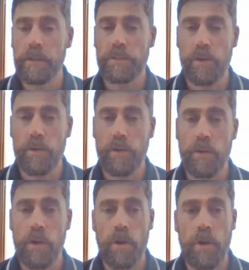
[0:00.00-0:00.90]
So
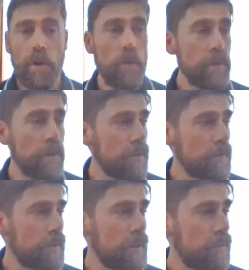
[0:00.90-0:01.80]
all you're
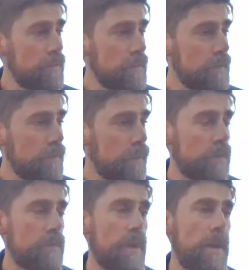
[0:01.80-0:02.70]
going to need for this
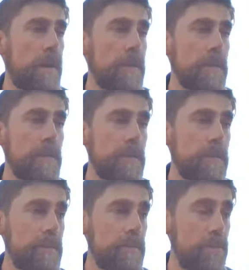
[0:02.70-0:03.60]
first part
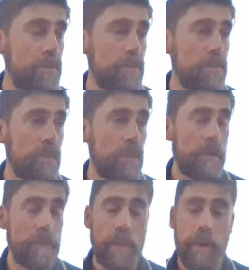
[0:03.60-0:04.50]
is to
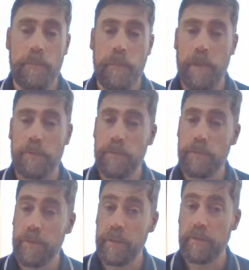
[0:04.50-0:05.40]
have
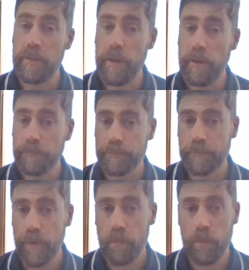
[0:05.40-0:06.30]
the safety mat
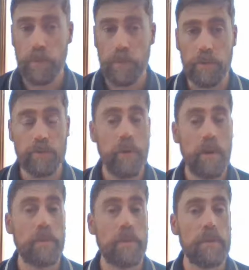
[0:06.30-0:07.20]
with the
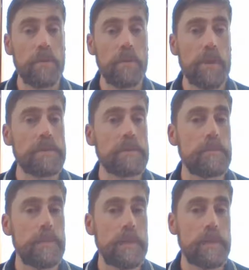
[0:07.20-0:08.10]
tripod,
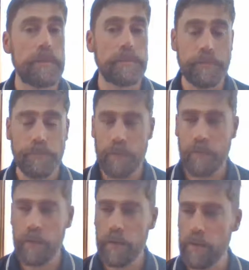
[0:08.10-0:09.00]
Bunsen burner,
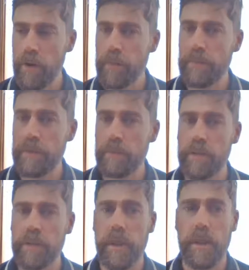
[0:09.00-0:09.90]
grabbing some
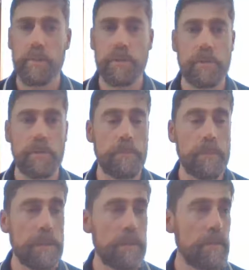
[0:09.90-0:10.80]
of your cabbage in a
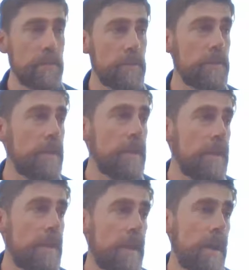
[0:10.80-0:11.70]
beaker, and
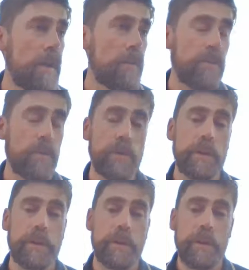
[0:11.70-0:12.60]
we've
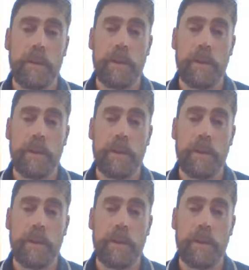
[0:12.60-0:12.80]
already